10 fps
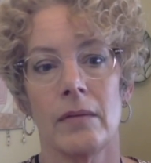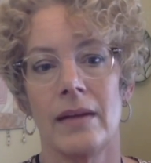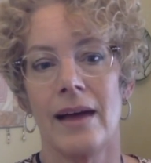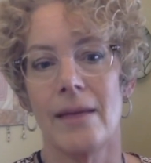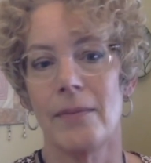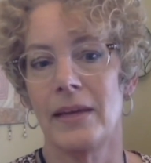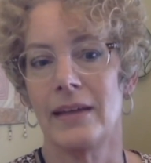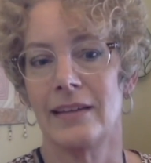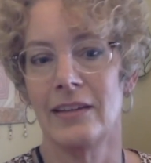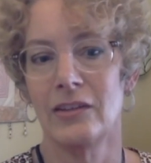not
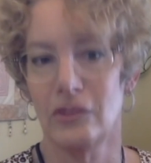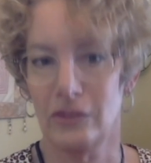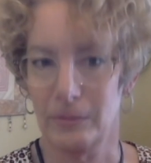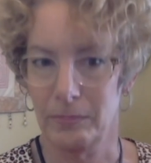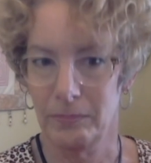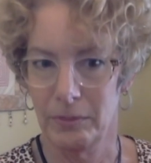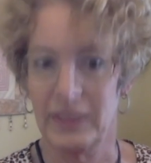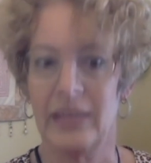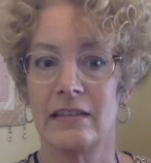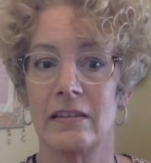paying attention to
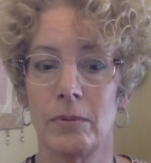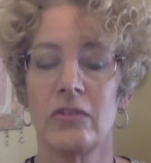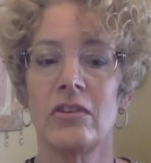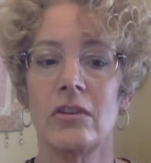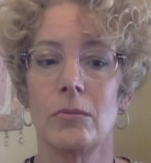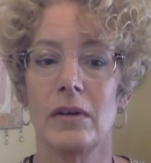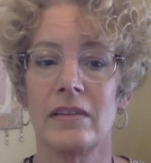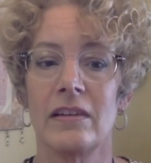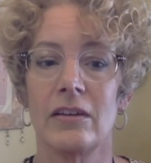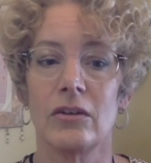plants, especially the
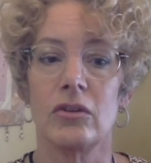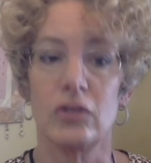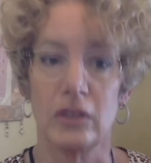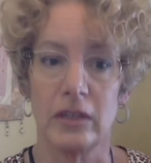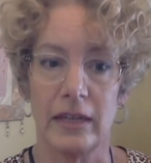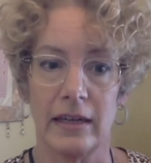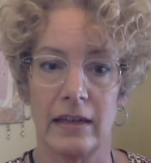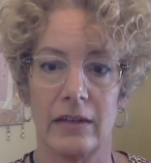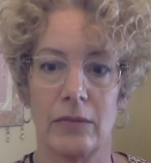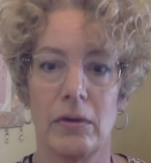ones that are good at
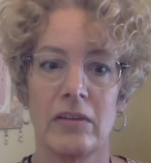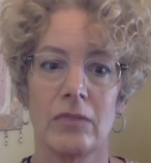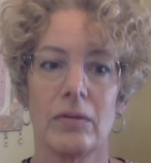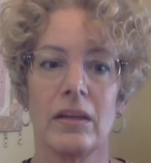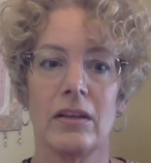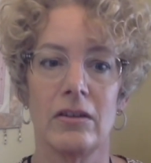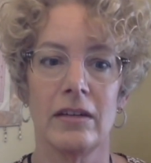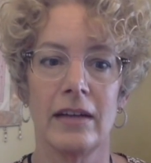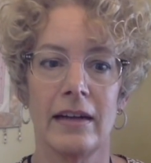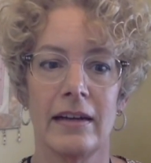it. And the ones that are really
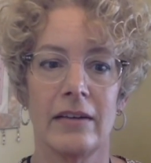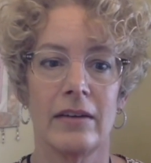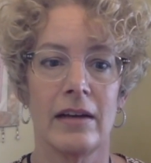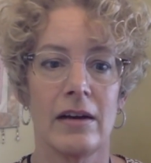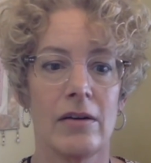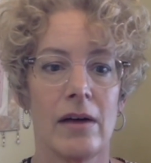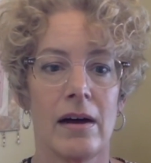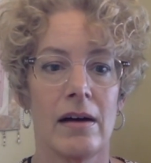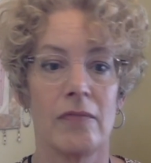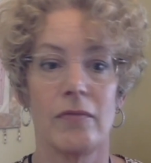good at it are
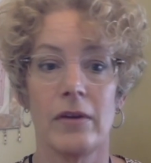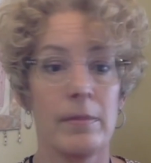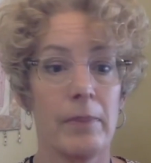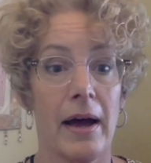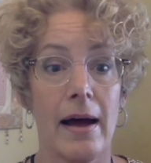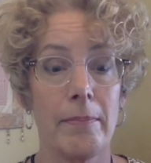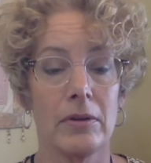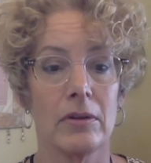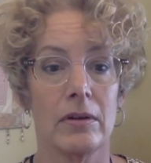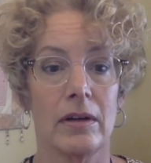now very
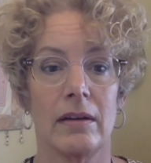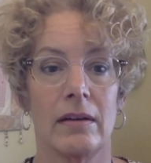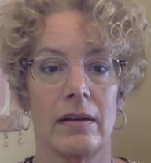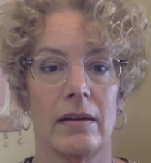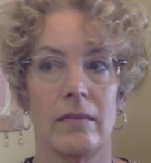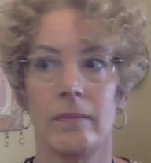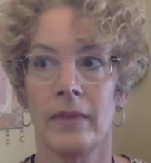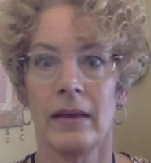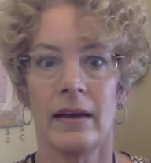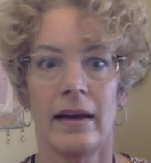popular and
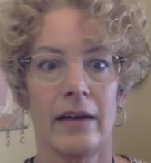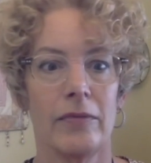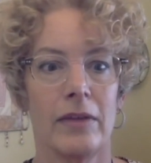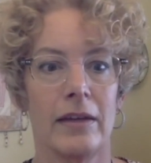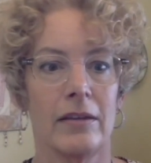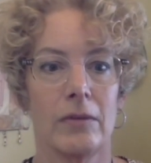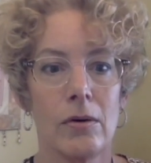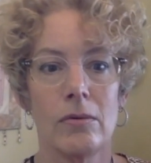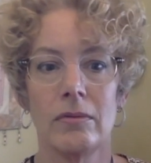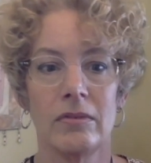have like their
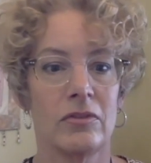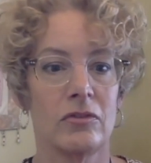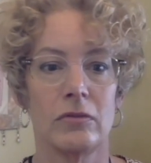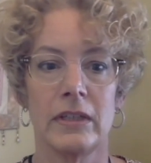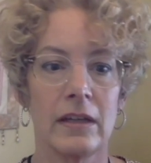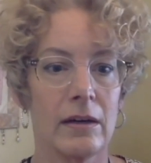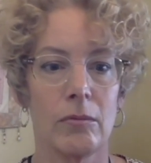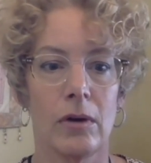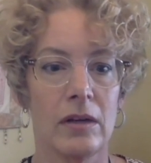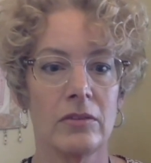own street
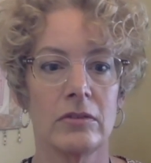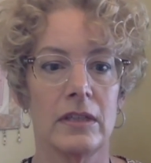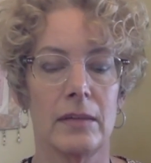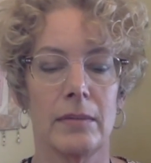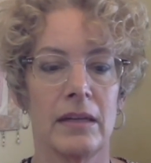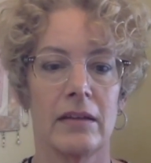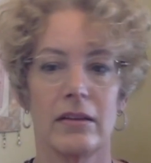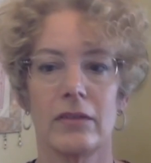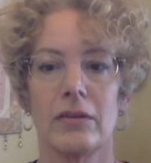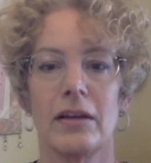on Wall Street. I mean,
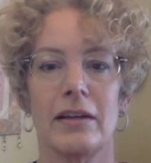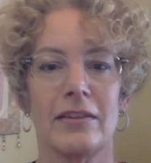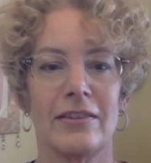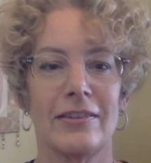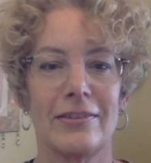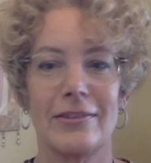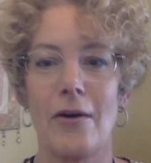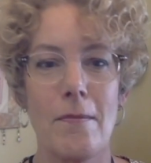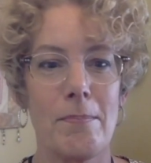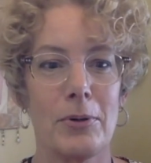they're like
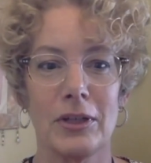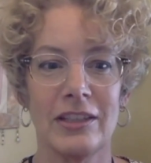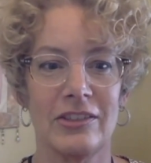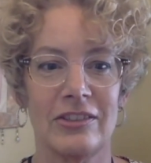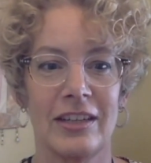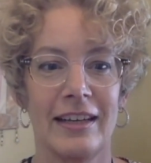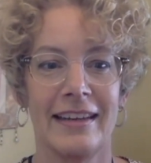so pushed